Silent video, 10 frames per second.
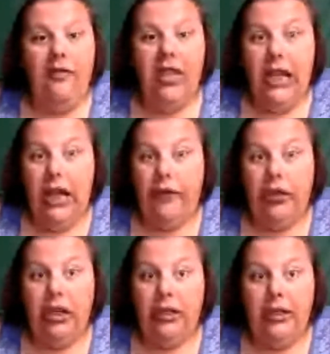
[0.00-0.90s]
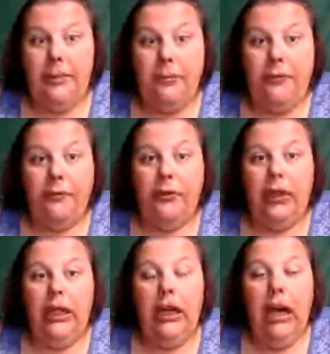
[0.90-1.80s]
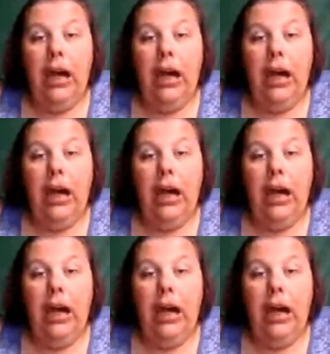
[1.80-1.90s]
never done this before.